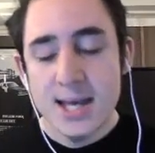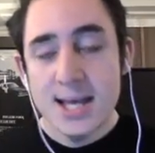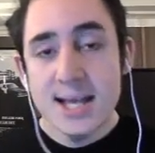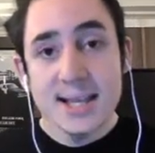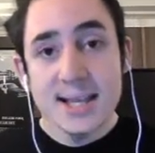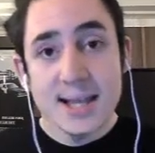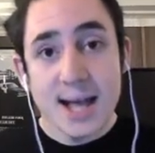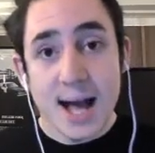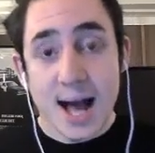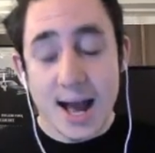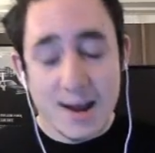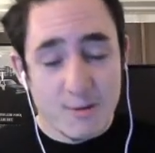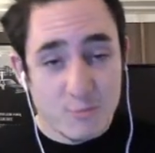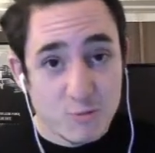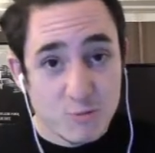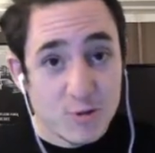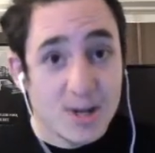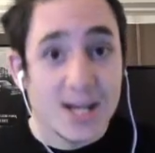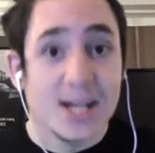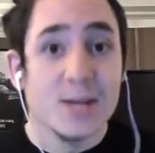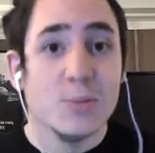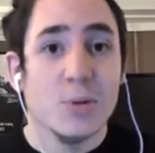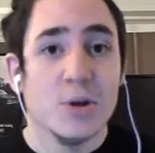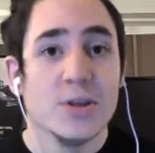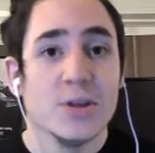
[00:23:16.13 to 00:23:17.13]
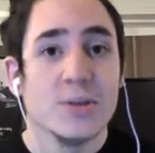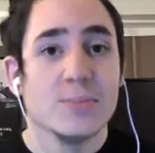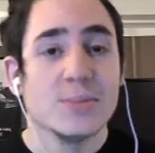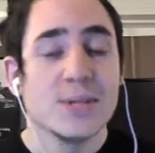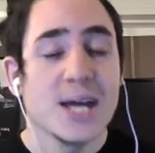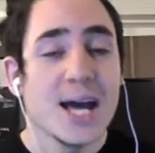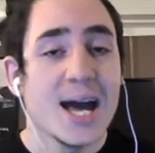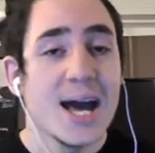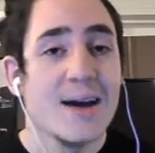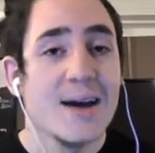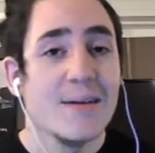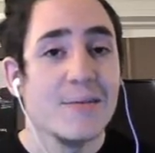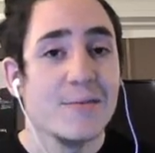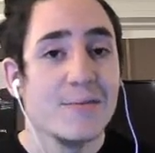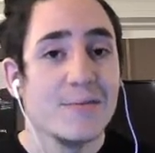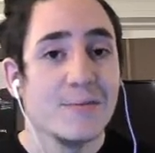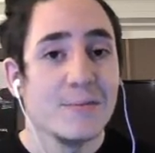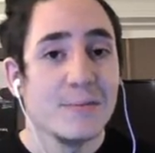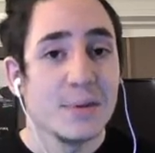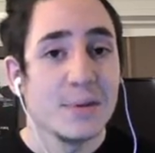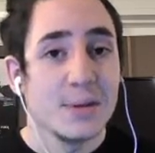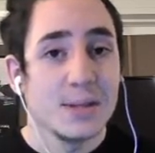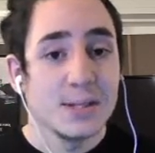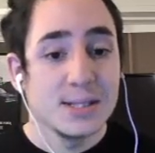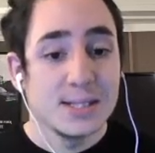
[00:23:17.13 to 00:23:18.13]
I really want them to have
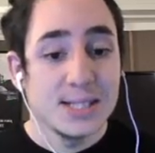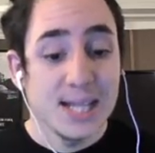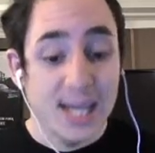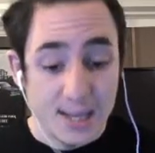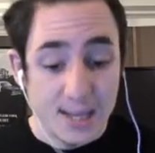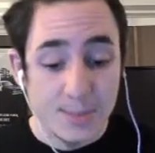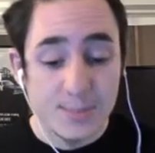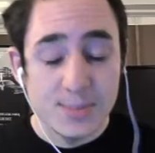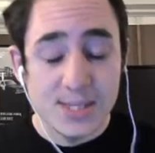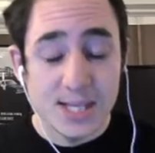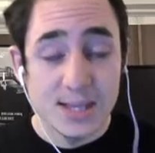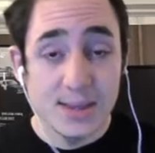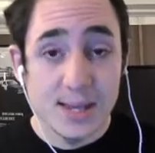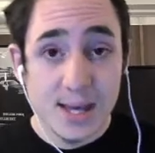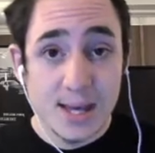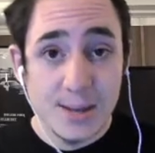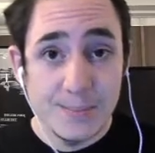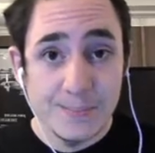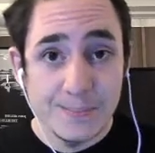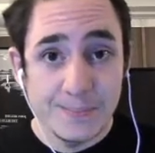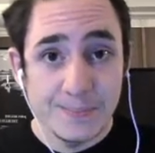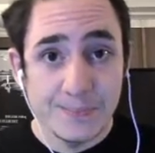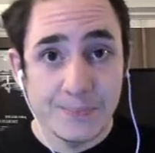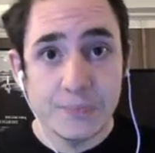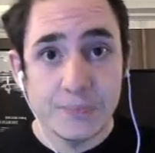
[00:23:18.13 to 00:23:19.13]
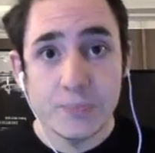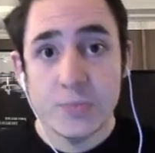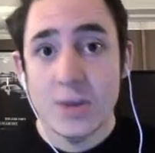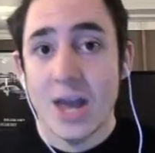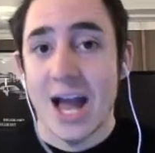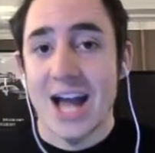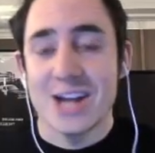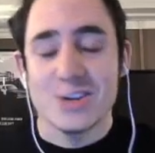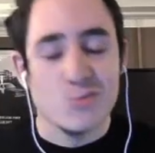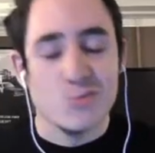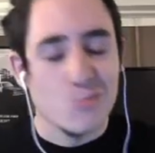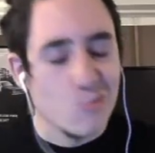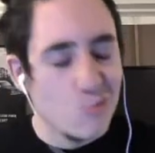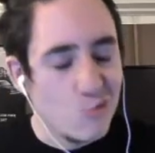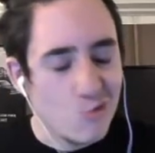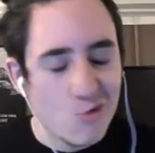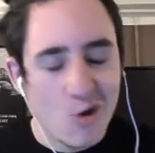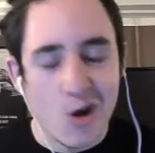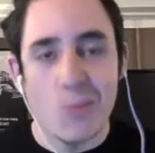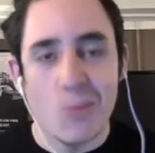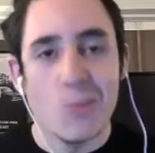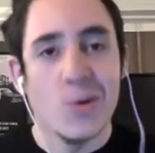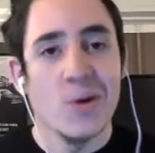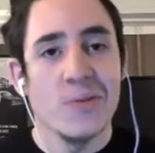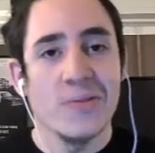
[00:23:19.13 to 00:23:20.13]
teams in there. I do
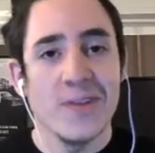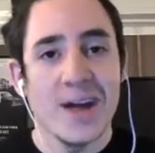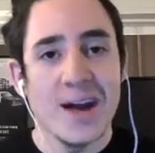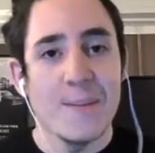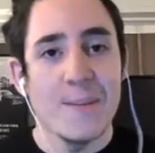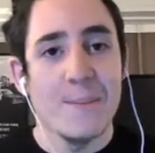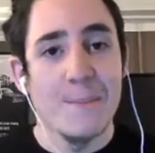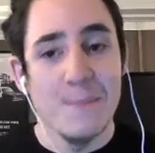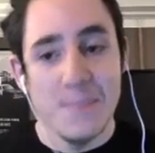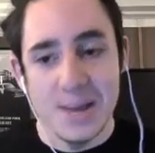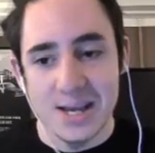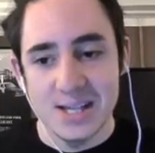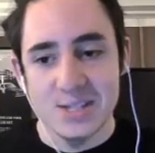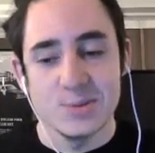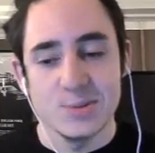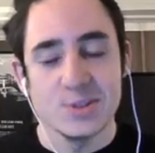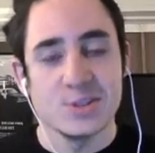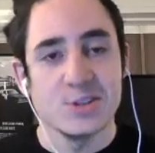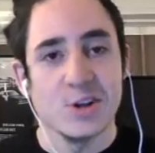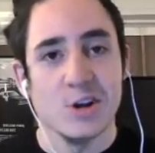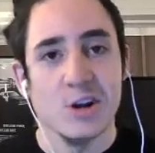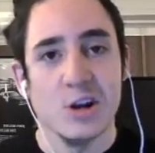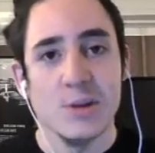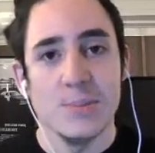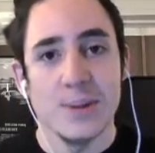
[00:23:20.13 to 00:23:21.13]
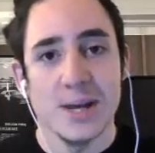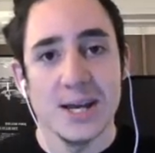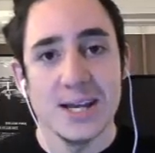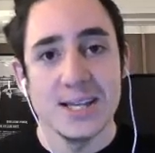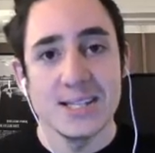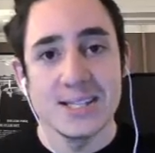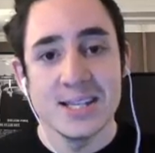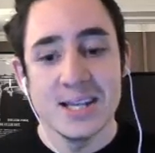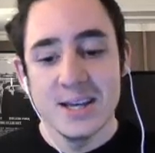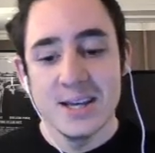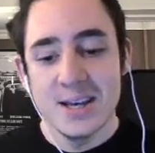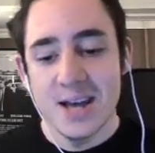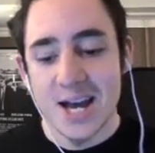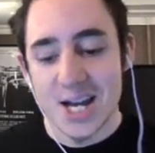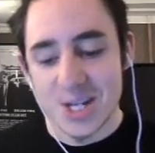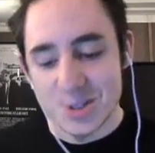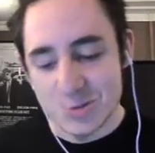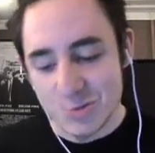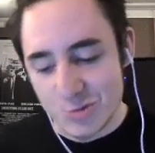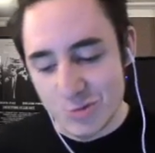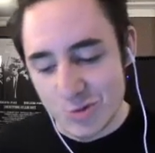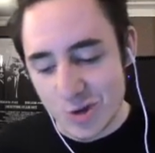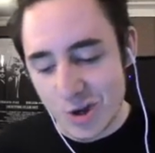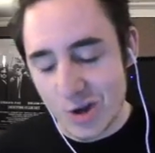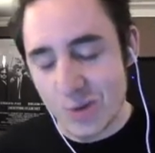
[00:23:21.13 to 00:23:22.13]
not want that mixed with solo players. I do
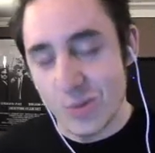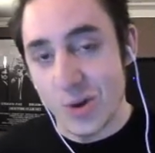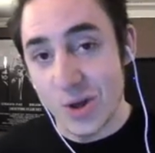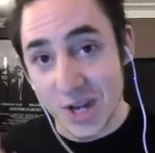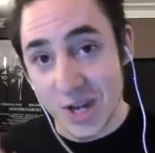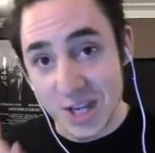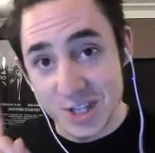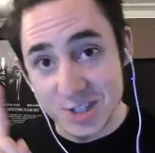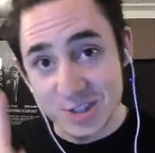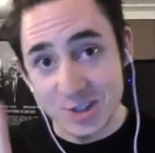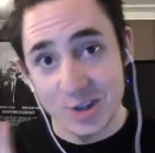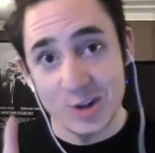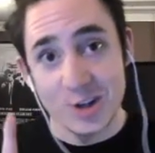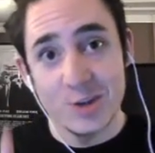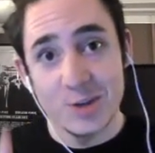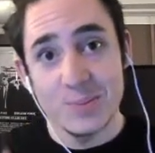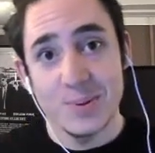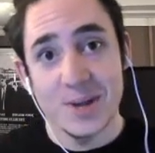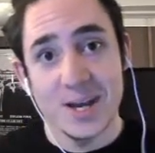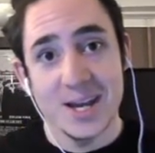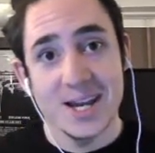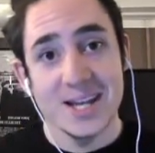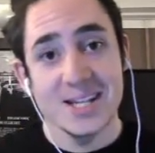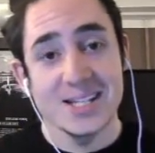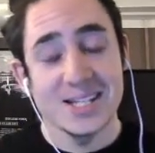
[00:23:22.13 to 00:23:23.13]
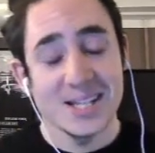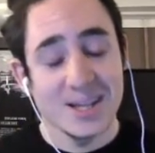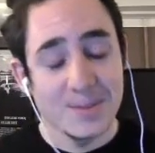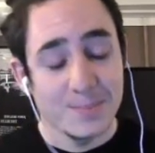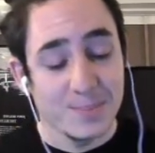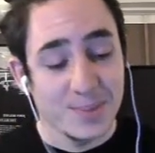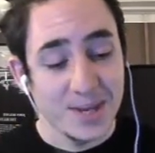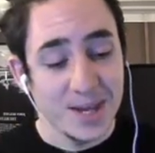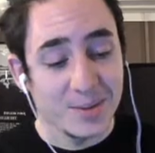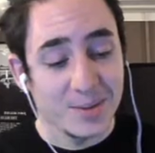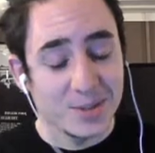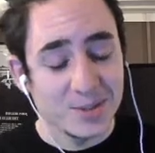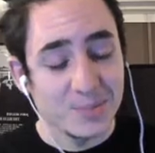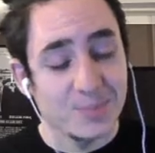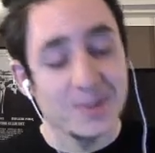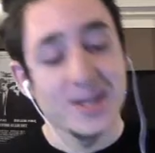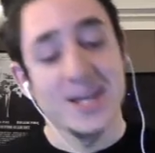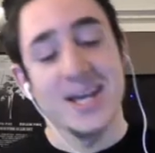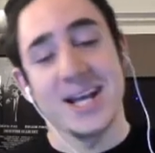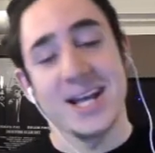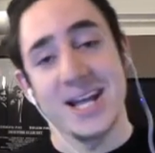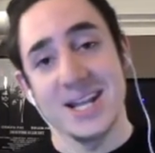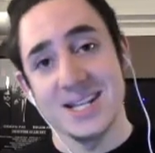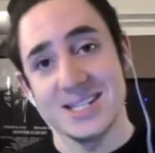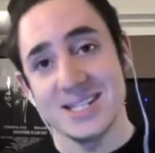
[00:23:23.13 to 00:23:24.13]
not want a solo player to be able to play
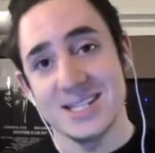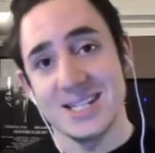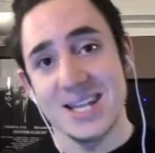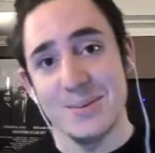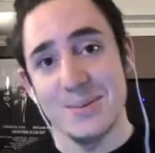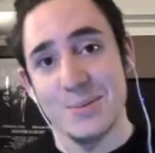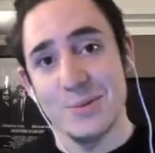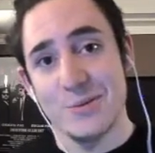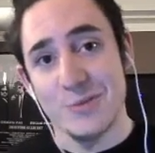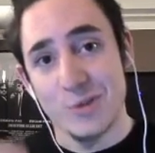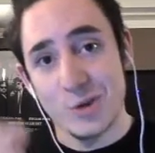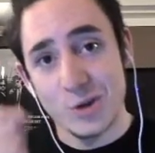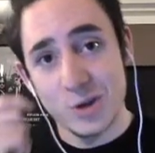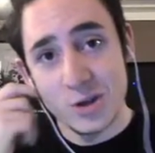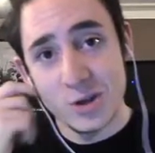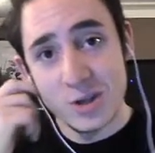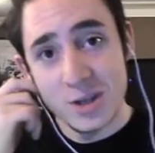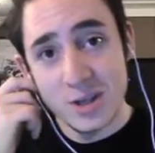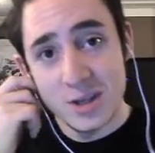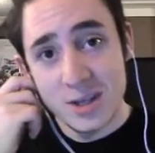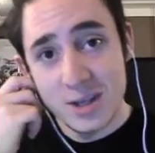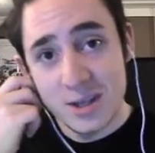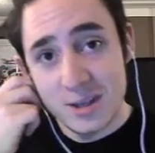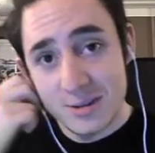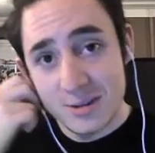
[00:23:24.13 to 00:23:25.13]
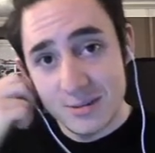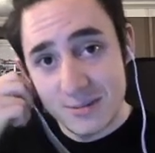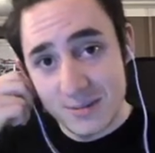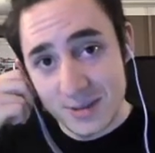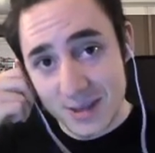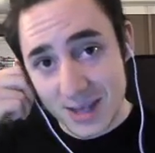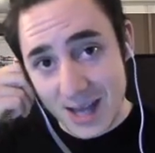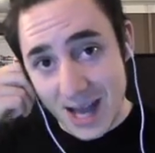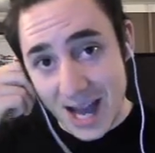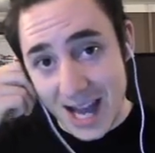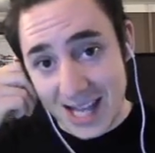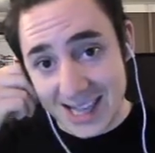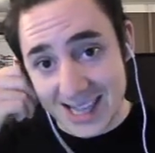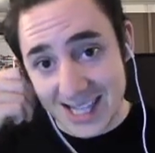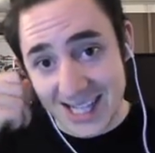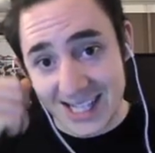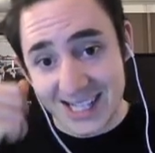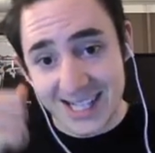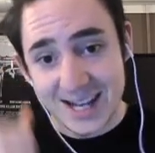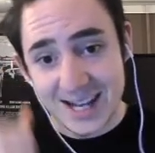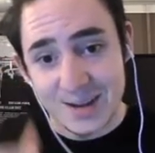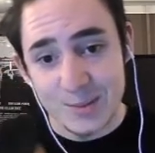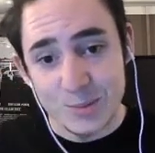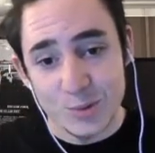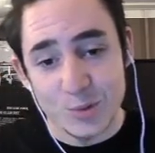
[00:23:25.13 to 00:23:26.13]
against a team of 4. I think
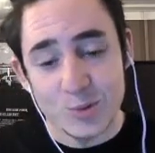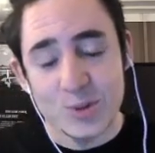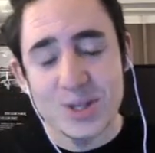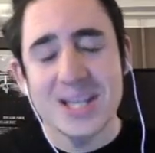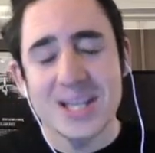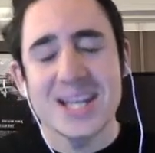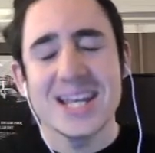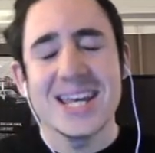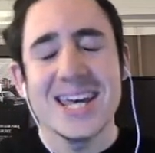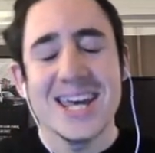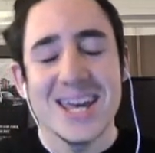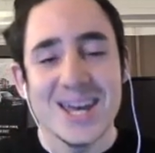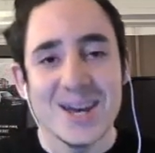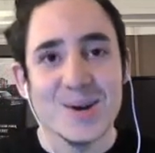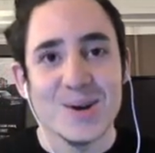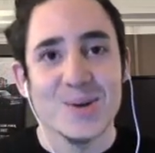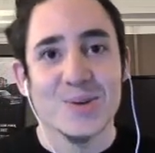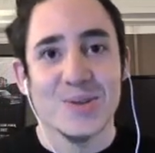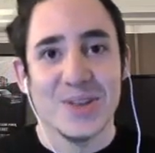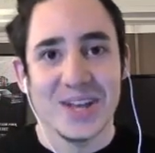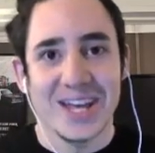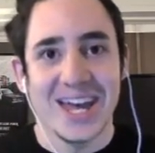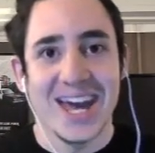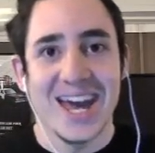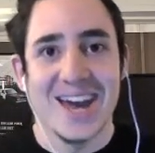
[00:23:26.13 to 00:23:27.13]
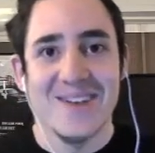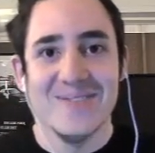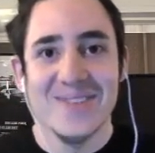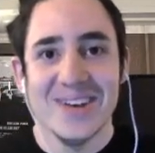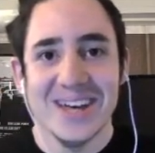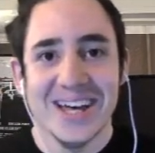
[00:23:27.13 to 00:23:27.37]
that will kill the game.